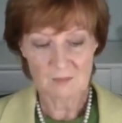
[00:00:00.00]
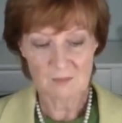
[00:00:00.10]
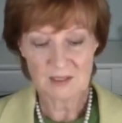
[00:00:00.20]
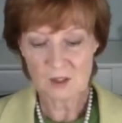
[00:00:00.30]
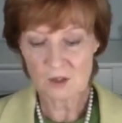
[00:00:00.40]

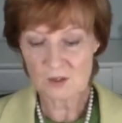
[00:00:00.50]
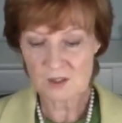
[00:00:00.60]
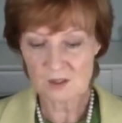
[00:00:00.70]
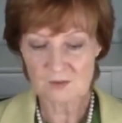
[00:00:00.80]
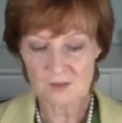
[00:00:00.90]
because
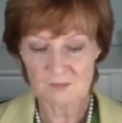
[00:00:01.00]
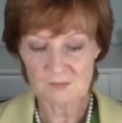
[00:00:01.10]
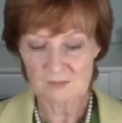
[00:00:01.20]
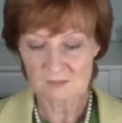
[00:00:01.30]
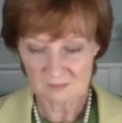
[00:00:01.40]
of
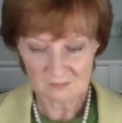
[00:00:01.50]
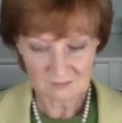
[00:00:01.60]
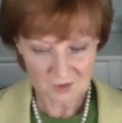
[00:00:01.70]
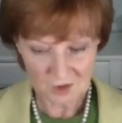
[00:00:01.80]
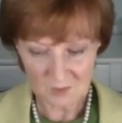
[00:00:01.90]

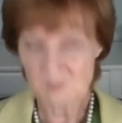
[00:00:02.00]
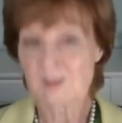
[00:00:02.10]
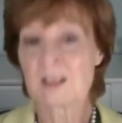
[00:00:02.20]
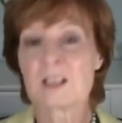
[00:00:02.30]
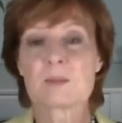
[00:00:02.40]
jobs my
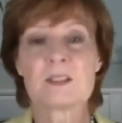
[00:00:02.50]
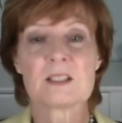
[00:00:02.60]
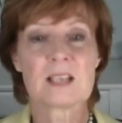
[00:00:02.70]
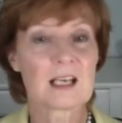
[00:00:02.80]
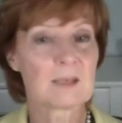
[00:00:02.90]
husband
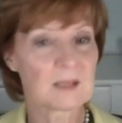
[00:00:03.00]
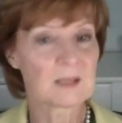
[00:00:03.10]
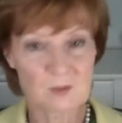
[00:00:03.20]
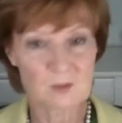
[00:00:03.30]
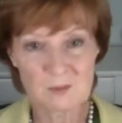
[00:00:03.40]
had, because
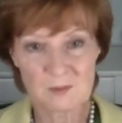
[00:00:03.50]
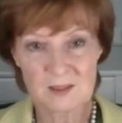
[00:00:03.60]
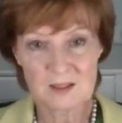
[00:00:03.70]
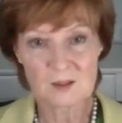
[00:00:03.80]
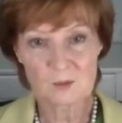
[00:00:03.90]
where we've been
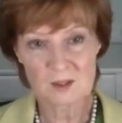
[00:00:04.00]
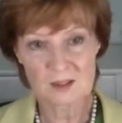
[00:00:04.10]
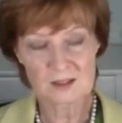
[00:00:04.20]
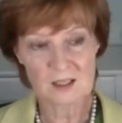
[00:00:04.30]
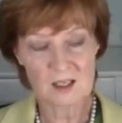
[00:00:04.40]
in the
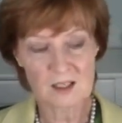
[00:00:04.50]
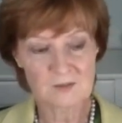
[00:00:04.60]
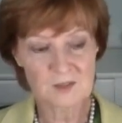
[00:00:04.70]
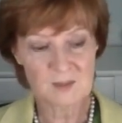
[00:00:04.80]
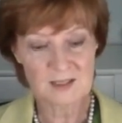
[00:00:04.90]
world, I've
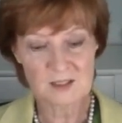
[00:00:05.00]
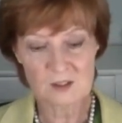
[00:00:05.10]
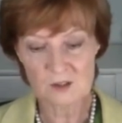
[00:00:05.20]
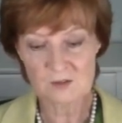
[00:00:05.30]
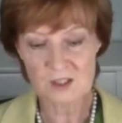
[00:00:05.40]
spent a
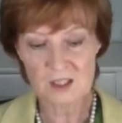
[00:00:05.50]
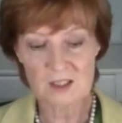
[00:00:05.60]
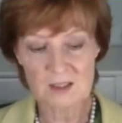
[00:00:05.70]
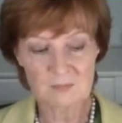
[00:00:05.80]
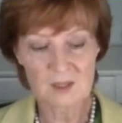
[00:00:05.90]
lot of
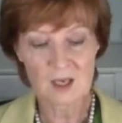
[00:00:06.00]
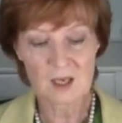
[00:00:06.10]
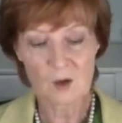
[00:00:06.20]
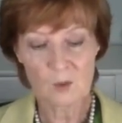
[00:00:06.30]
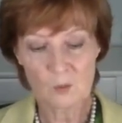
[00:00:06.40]
time
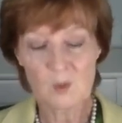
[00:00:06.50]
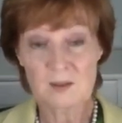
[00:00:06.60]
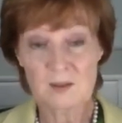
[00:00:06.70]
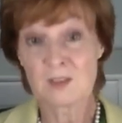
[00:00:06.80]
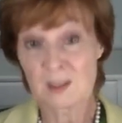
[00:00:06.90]
with
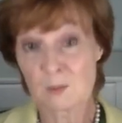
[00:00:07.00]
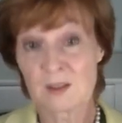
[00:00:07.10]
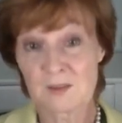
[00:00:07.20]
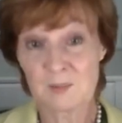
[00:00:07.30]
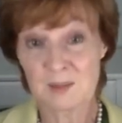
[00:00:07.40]
very
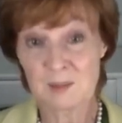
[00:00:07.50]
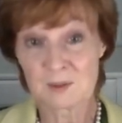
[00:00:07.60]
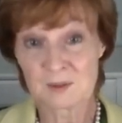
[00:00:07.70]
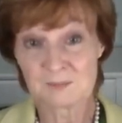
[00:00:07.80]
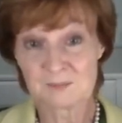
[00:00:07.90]
wealthy
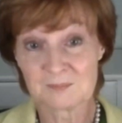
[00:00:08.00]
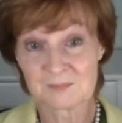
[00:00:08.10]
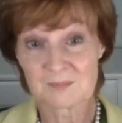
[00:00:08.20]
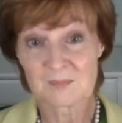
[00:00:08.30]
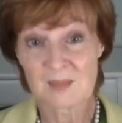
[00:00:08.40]
people.
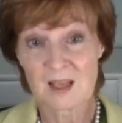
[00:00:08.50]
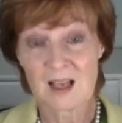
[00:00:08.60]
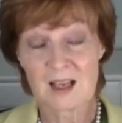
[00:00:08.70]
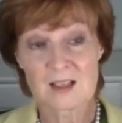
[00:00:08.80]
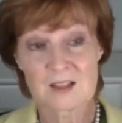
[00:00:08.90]

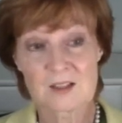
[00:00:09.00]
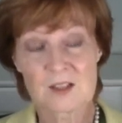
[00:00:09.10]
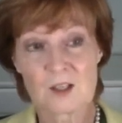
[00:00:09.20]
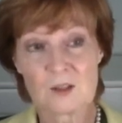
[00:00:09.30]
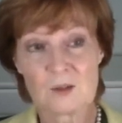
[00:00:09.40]

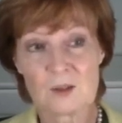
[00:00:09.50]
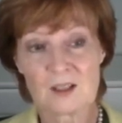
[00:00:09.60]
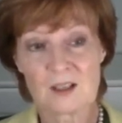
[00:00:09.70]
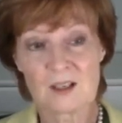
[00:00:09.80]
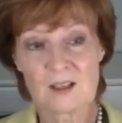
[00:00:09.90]
So
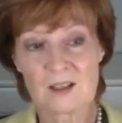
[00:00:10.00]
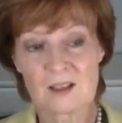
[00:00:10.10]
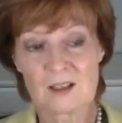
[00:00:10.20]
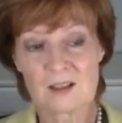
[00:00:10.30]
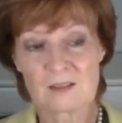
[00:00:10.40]

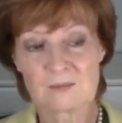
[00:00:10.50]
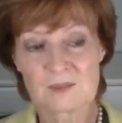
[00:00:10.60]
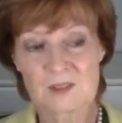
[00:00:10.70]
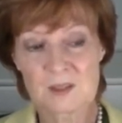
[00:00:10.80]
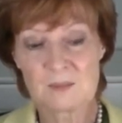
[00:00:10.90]

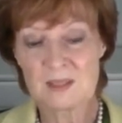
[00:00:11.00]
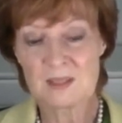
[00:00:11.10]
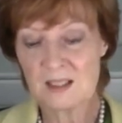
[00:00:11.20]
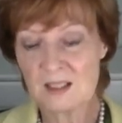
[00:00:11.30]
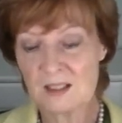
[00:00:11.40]
to
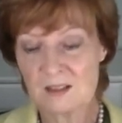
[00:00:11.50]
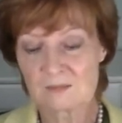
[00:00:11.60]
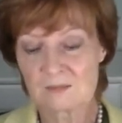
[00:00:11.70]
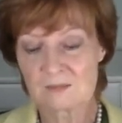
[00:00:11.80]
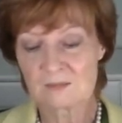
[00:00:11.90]
me,
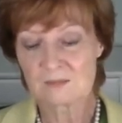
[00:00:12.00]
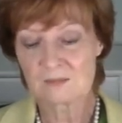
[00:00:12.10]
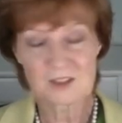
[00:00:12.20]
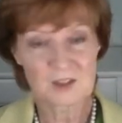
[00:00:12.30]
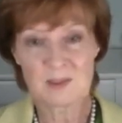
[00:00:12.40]
they're
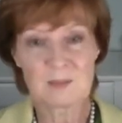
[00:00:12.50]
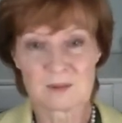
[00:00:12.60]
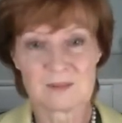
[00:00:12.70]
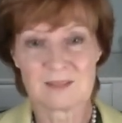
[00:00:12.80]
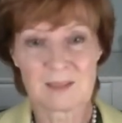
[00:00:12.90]
just
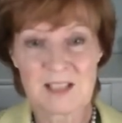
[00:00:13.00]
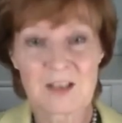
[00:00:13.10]
people. I mean, they